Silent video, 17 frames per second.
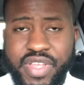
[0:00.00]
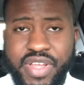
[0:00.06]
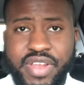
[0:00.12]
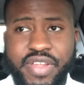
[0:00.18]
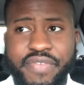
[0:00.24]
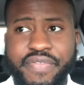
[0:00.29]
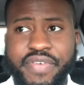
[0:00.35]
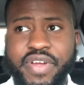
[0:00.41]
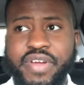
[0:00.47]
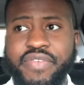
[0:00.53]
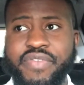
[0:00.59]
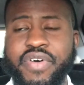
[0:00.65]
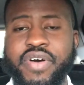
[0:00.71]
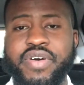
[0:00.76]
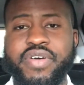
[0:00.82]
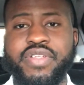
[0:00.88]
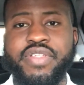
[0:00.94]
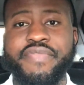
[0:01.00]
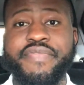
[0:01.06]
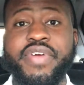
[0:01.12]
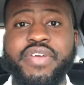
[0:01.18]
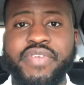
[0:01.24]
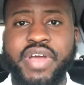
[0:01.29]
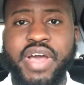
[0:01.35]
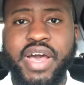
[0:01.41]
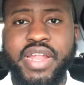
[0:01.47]
The fear
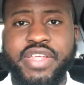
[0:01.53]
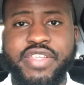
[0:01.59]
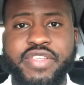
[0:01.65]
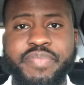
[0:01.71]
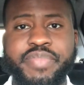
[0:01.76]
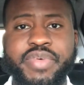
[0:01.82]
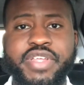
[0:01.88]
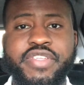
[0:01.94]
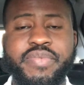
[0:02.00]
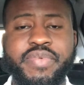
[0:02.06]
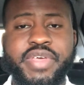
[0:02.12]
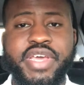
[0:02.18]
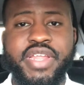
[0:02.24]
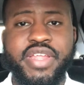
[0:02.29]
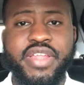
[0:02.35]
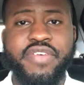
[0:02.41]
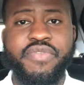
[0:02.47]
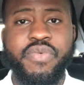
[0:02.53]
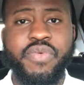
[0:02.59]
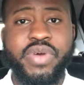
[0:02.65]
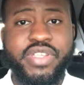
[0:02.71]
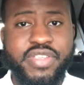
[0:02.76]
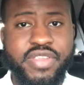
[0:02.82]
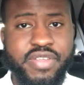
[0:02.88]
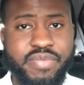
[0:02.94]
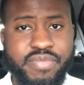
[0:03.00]
of God is the beginning of
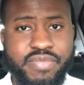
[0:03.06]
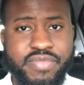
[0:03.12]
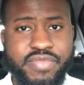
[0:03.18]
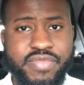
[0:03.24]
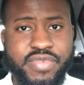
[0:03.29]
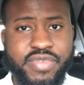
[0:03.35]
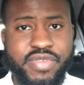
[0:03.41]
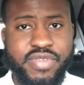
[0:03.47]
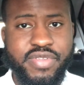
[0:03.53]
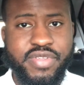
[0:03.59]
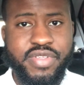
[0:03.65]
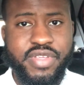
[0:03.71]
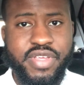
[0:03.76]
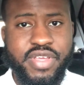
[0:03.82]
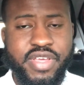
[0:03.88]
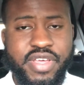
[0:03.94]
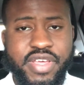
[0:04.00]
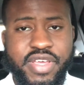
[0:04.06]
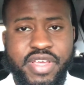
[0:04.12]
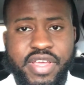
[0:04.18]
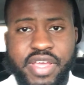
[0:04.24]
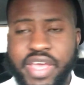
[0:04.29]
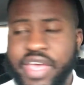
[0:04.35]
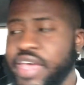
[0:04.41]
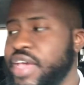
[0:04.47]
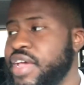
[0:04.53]
wisdom.
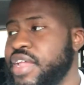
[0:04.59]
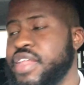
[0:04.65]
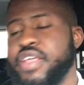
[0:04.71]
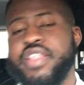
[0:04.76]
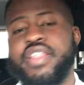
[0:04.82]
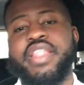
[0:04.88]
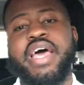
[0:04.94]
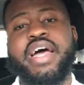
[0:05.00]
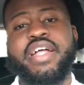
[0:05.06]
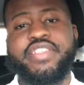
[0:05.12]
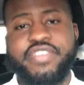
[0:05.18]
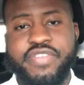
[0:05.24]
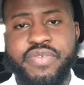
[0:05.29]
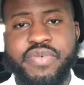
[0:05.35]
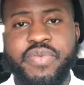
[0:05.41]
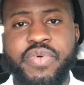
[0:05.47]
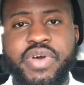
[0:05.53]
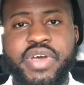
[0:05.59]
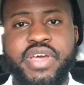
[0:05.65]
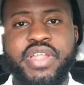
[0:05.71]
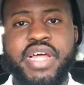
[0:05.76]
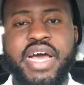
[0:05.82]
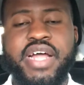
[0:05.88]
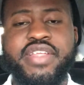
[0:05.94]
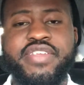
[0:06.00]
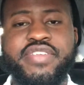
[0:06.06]
And that's what
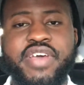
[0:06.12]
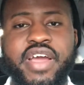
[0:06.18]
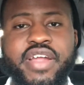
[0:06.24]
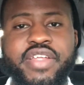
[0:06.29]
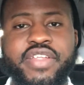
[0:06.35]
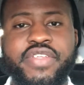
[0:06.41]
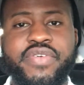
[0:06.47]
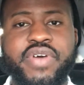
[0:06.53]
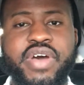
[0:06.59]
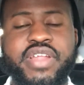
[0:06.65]
I desire to do.